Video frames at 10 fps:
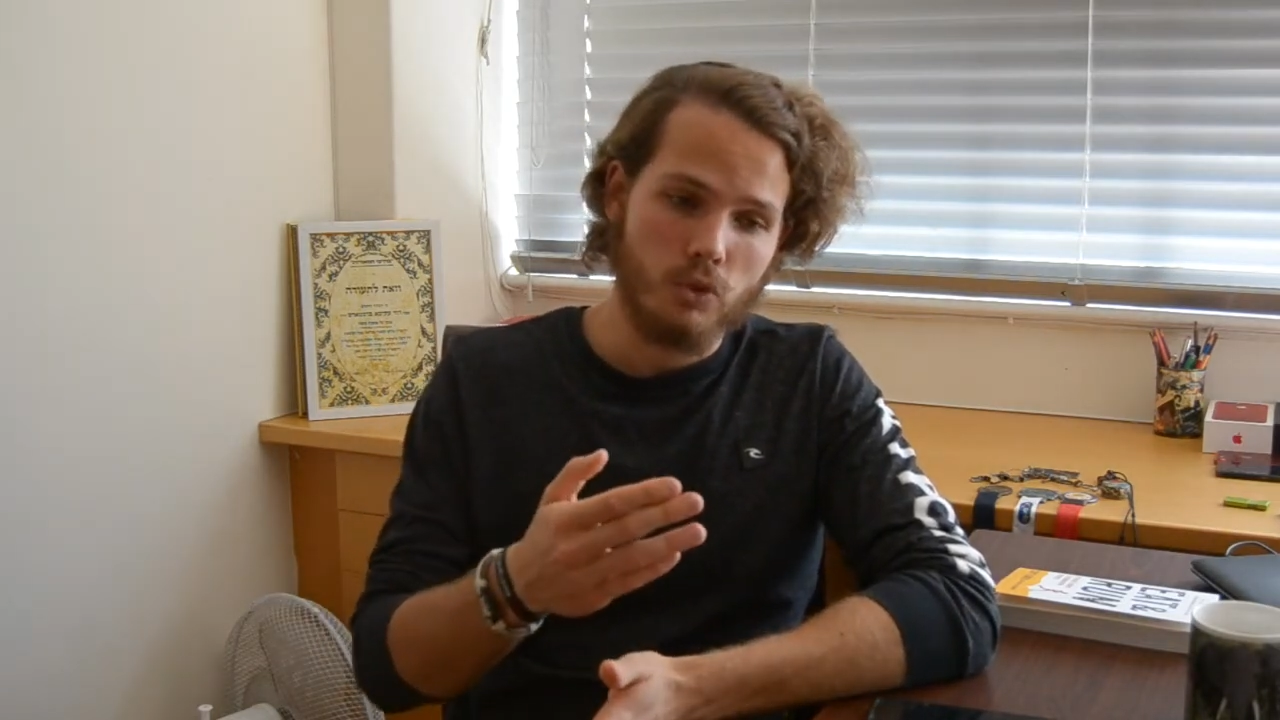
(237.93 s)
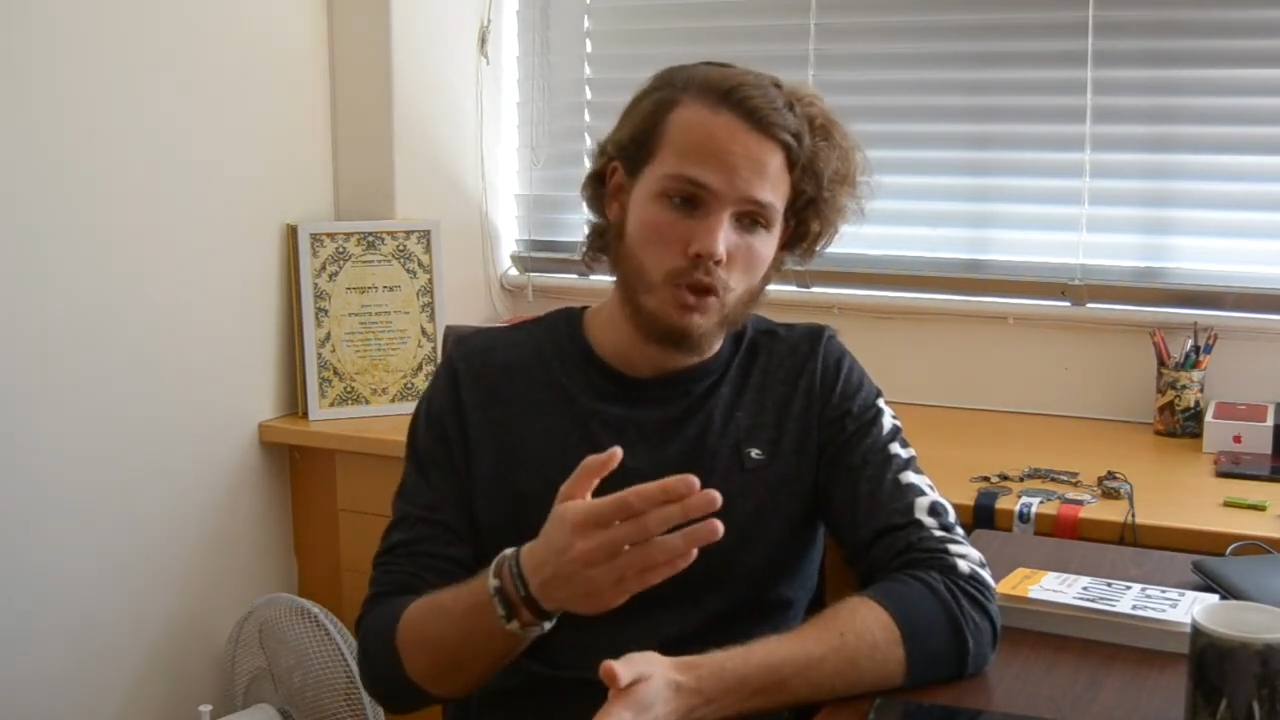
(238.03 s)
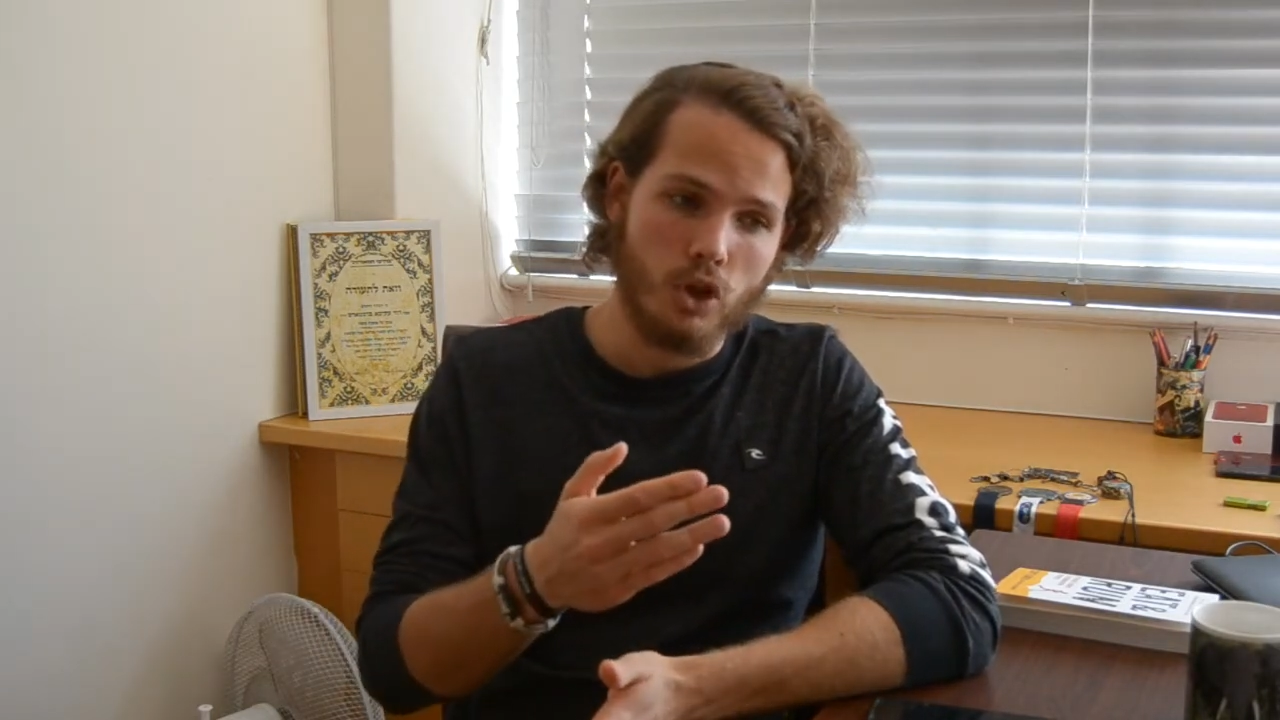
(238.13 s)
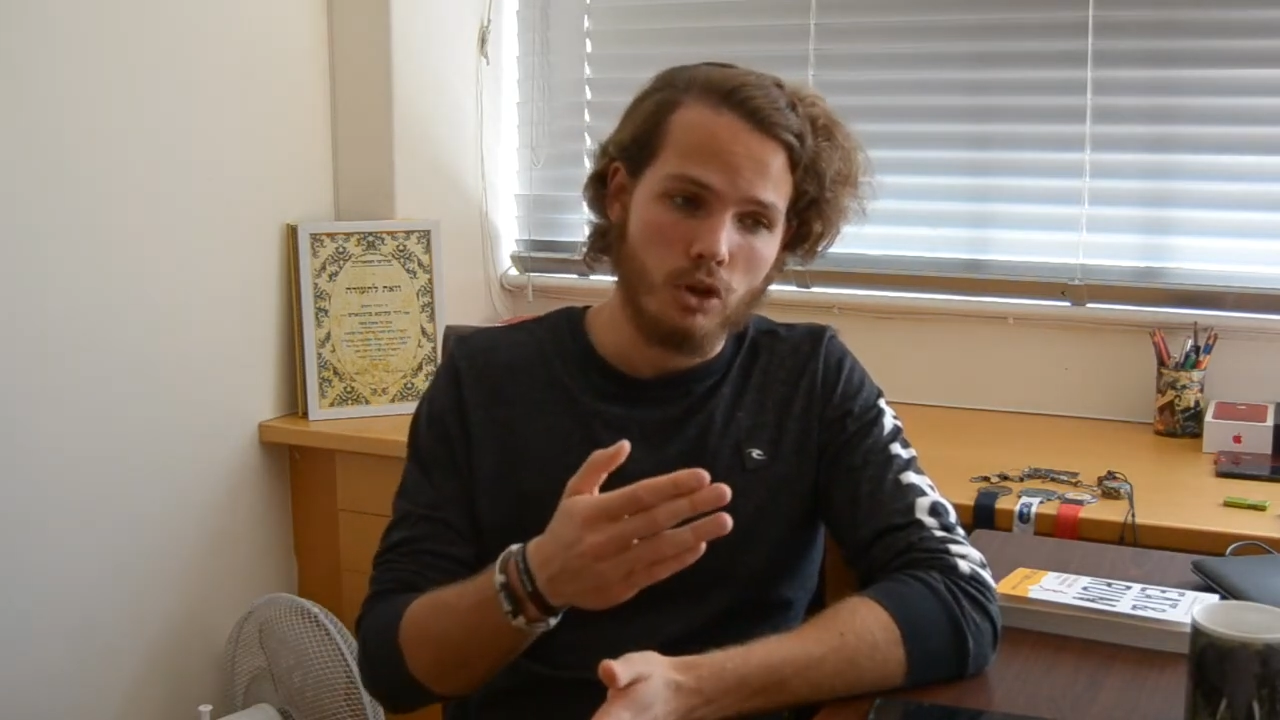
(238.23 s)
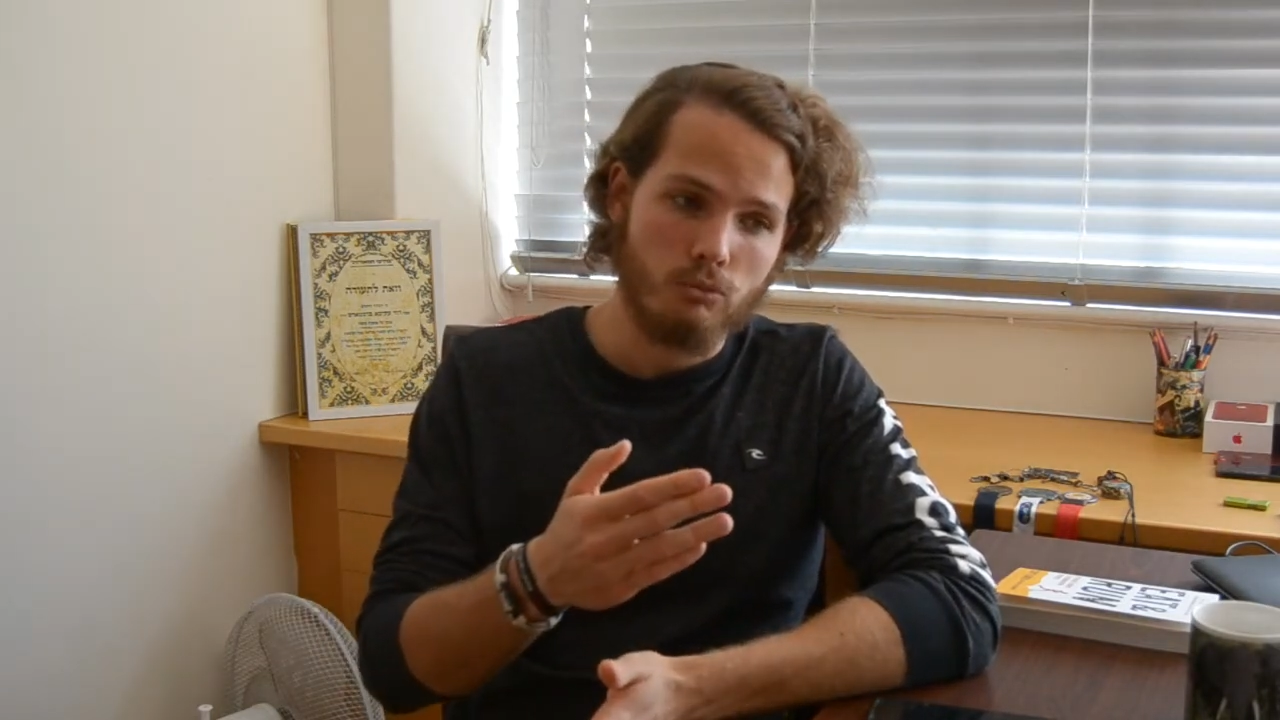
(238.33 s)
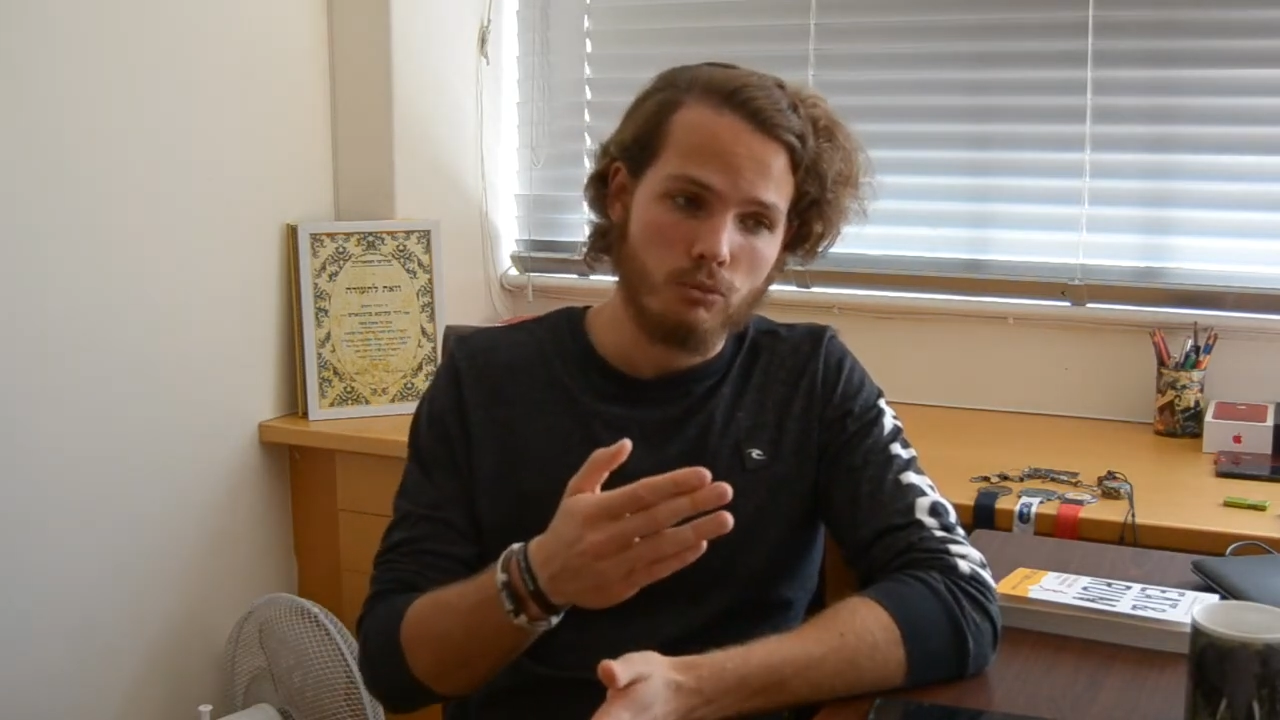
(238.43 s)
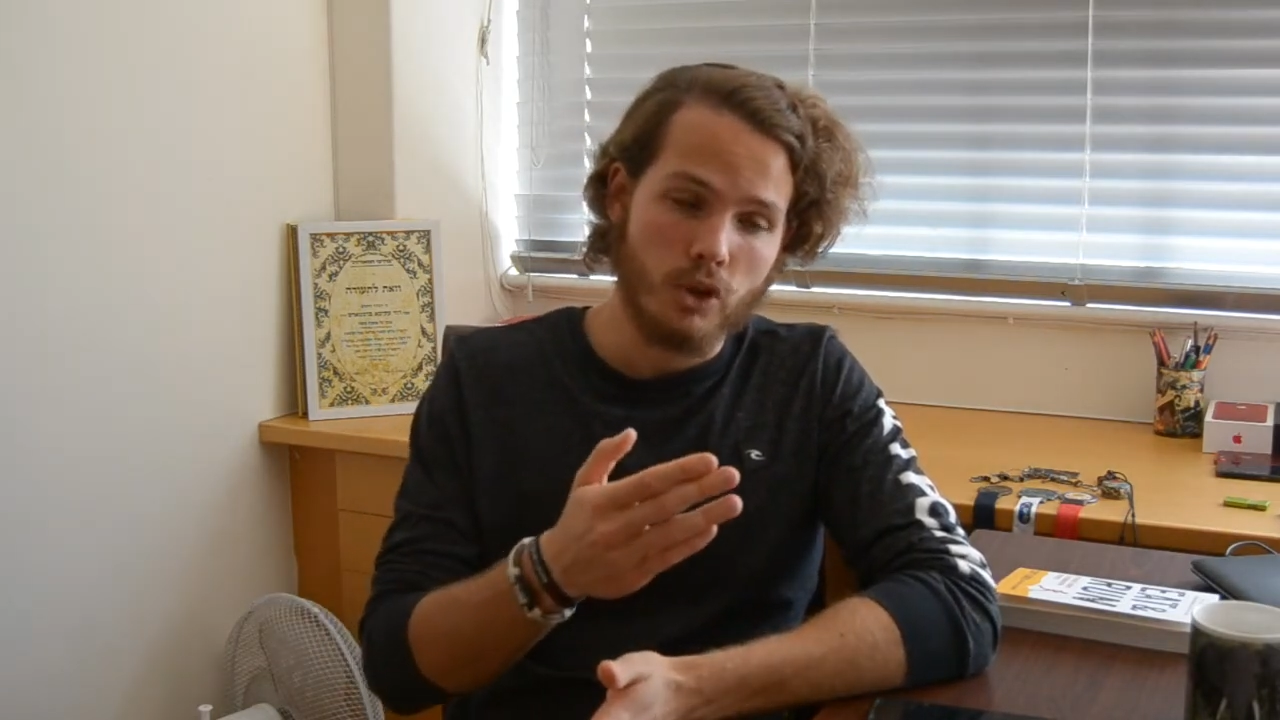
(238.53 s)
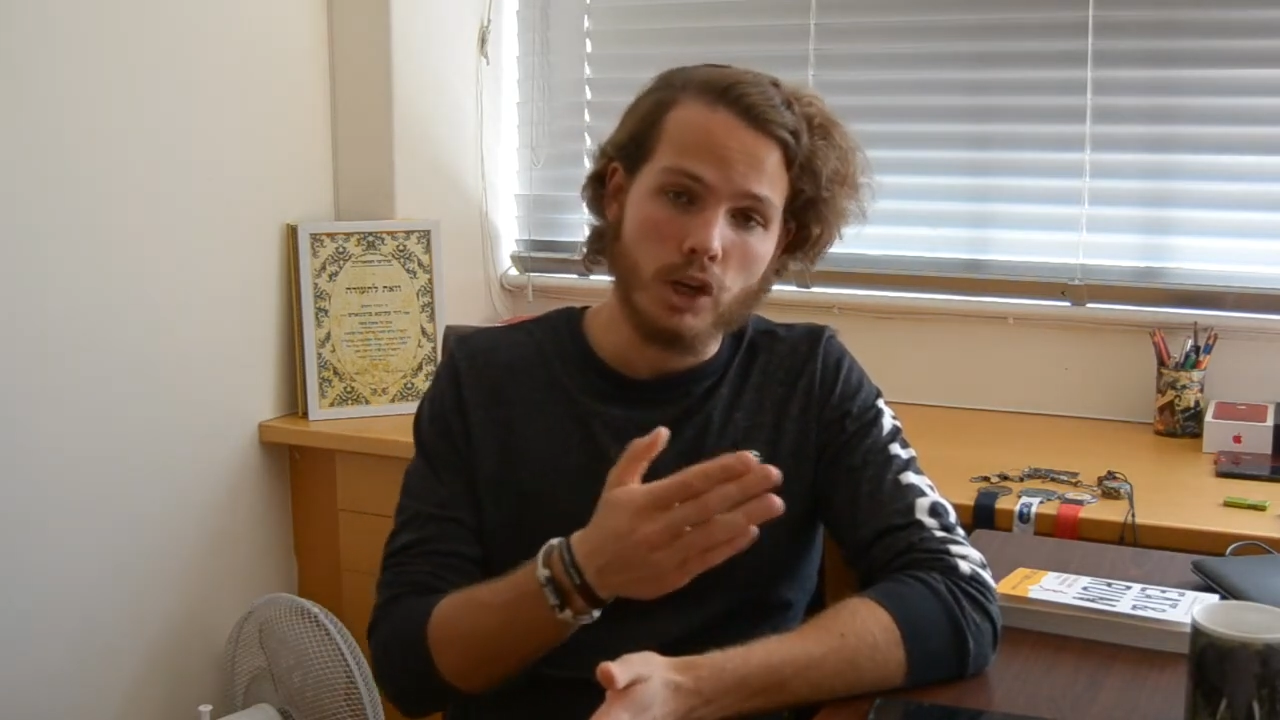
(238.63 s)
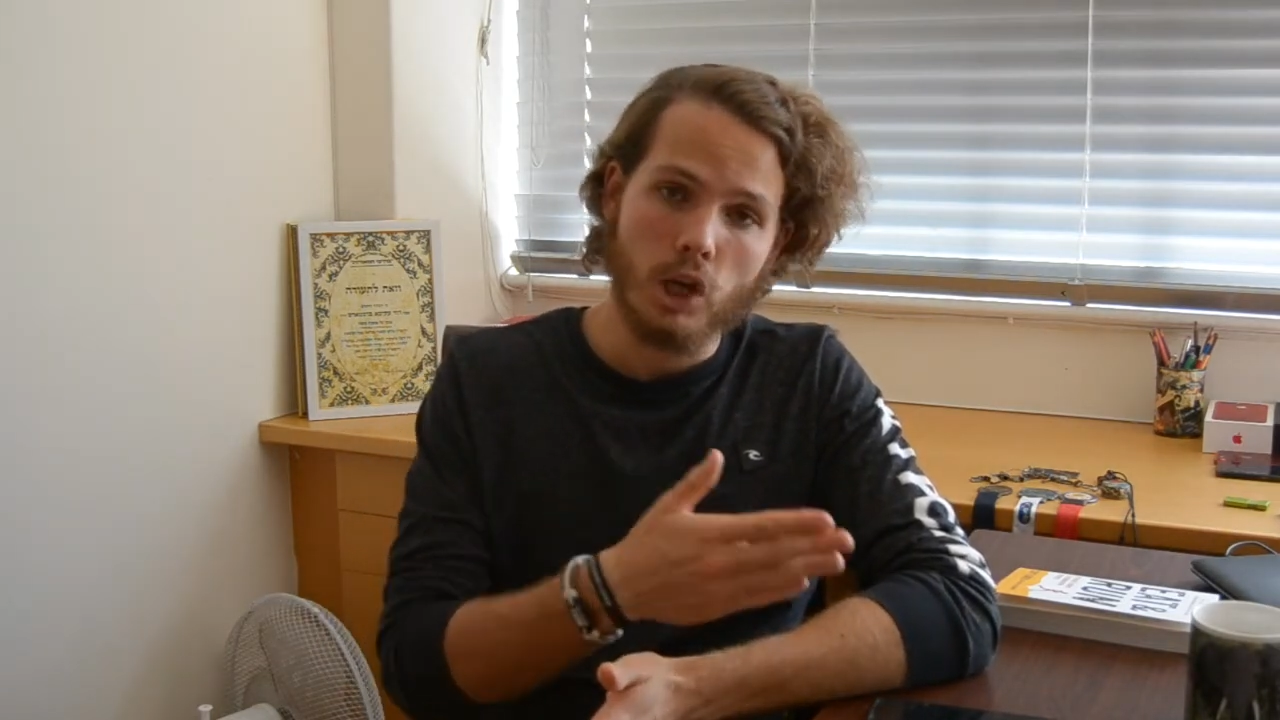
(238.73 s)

the